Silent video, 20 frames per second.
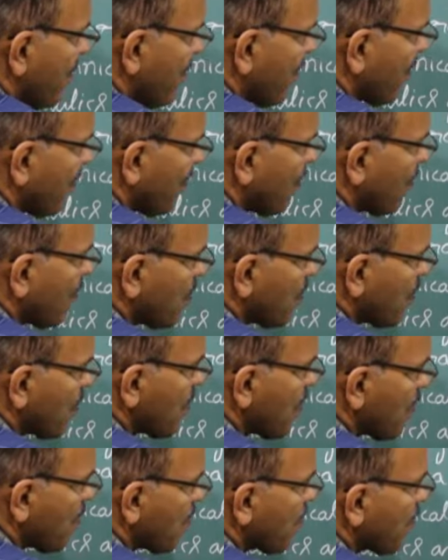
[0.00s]

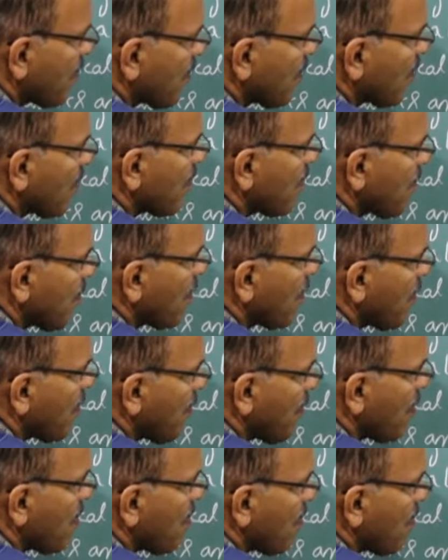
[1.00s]

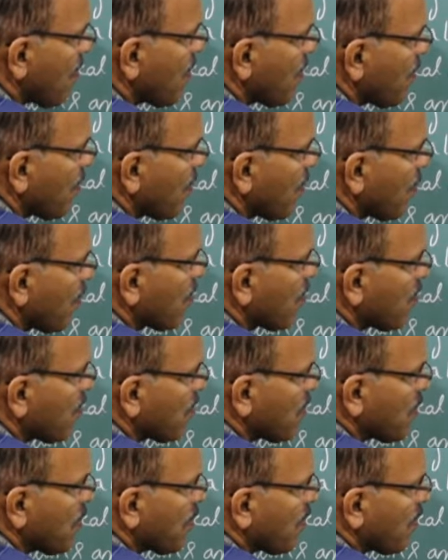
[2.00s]

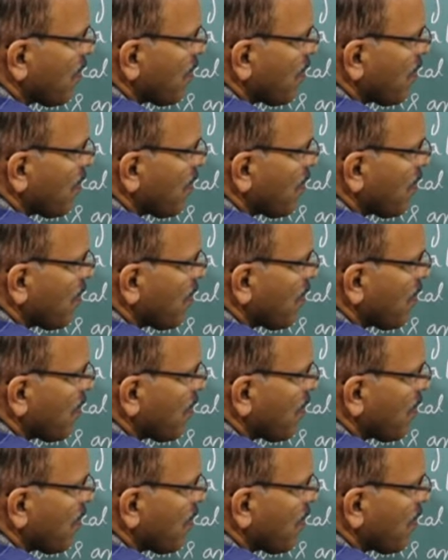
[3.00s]
(silence)